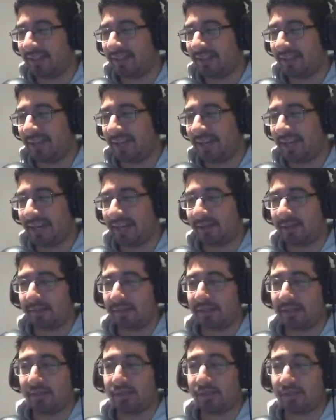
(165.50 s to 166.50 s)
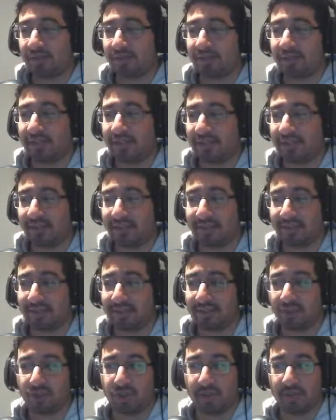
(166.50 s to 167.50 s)
And it means you can stand inside
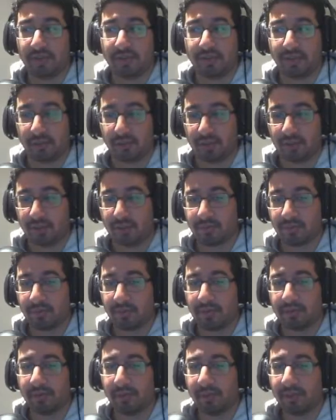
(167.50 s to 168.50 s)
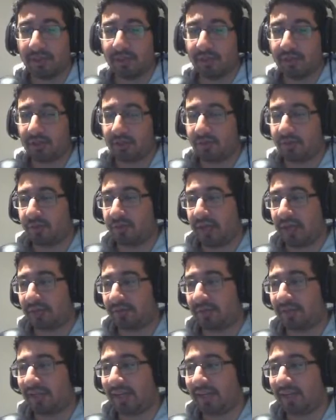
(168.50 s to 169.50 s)
the chains, which is, it's pretty good to
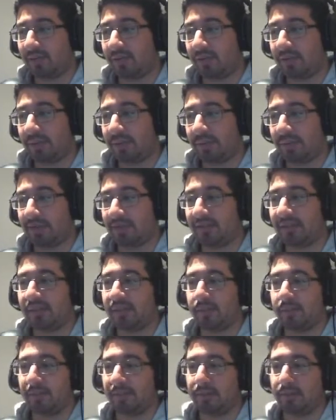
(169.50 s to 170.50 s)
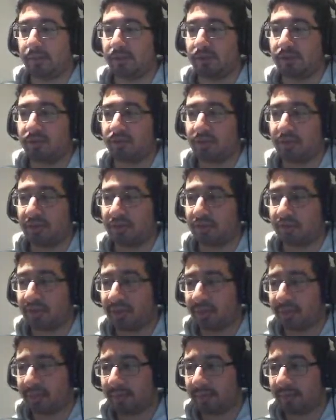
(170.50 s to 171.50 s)
have a tank do that because it is a big burst of physical
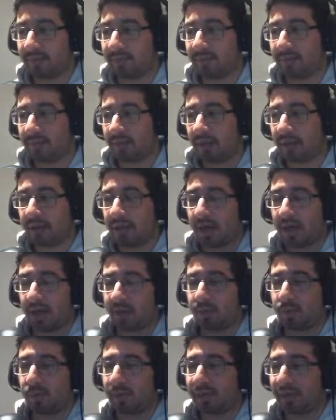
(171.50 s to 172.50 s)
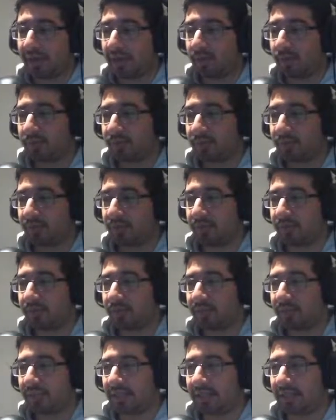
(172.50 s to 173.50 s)
damage. The one thing I will say for this
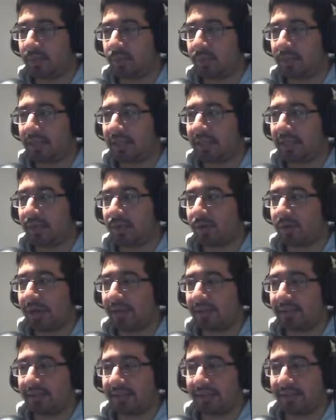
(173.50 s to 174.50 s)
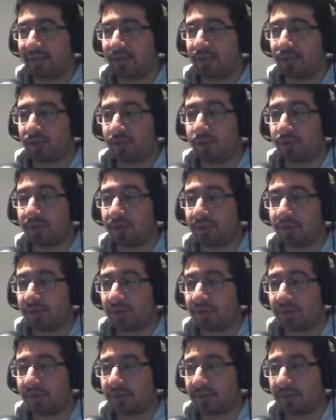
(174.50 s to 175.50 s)
fight is that we never had tanks soak the
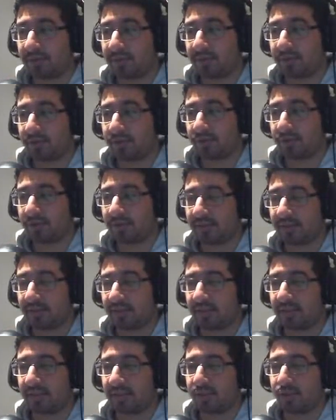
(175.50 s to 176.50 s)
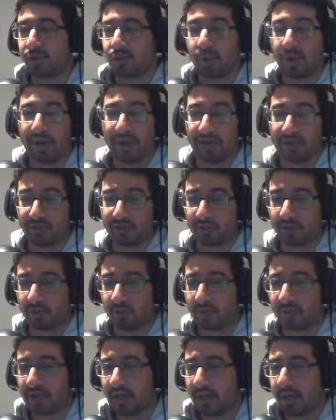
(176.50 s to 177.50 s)
physical damage soak. That's the gray
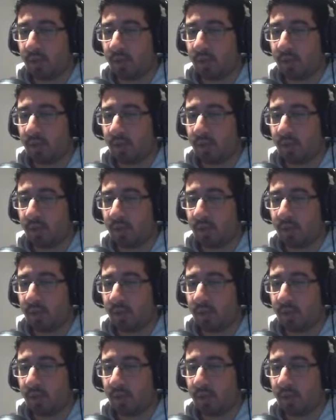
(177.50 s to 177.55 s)
soak.